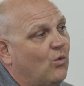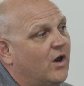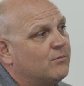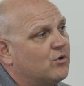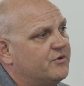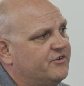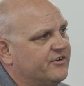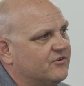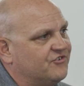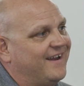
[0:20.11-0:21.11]
waterborne
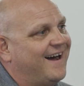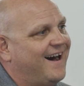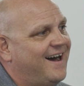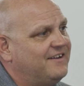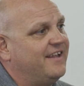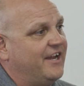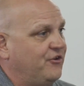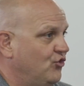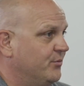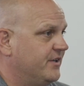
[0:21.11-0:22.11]
materials in hot and
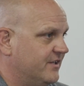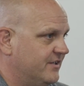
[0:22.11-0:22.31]
humid